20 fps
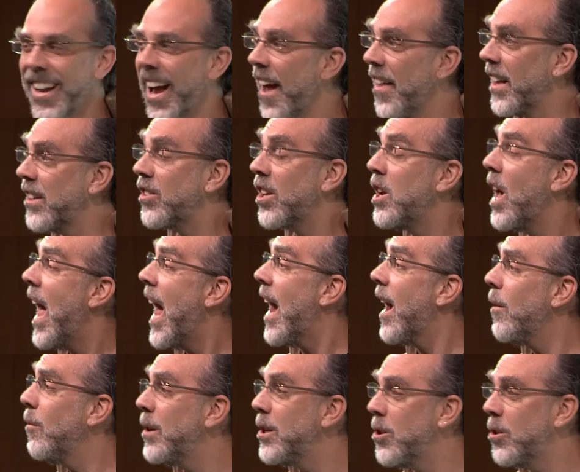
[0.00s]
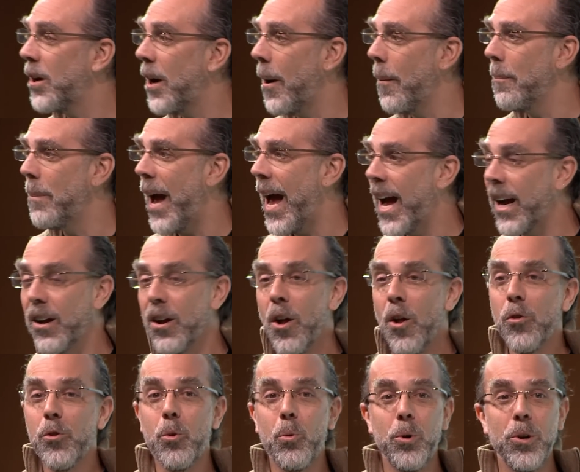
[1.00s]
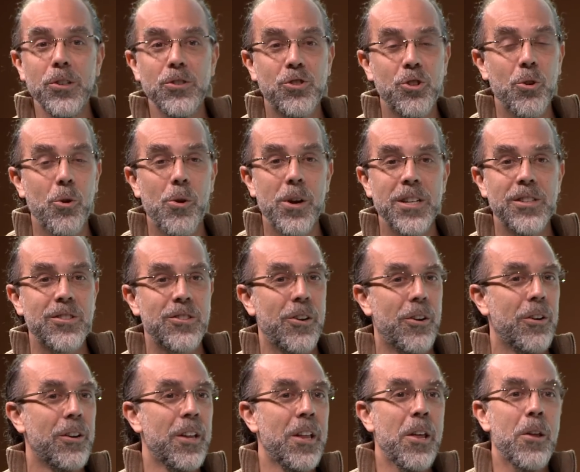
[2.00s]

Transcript: And I say, and when you come back, the world's your oyster.